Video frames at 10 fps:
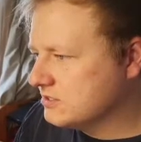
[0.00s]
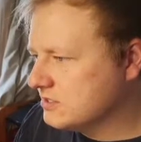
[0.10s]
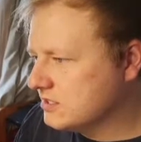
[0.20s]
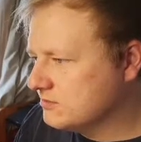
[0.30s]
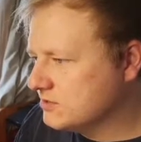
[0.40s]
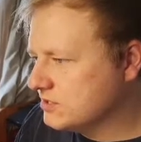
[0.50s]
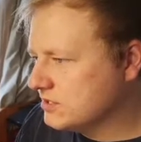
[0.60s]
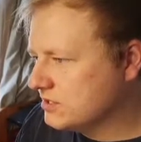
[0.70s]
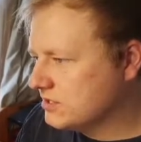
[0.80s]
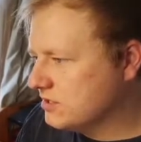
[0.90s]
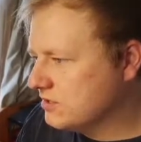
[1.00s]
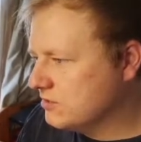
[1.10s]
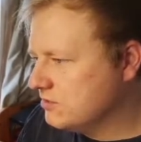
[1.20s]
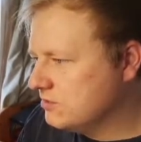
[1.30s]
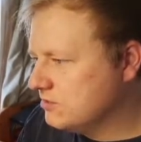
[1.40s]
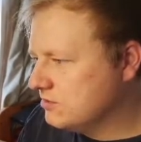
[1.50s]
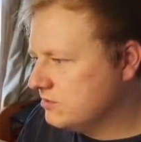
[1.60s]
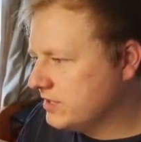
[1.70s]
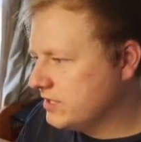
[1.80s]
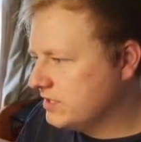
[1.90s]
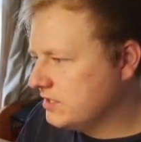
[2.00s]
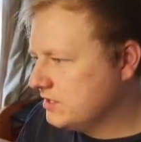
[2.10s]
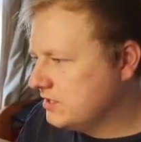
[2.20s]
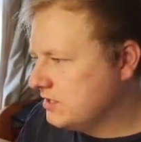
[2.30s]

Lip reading: then I'm just going to go all the way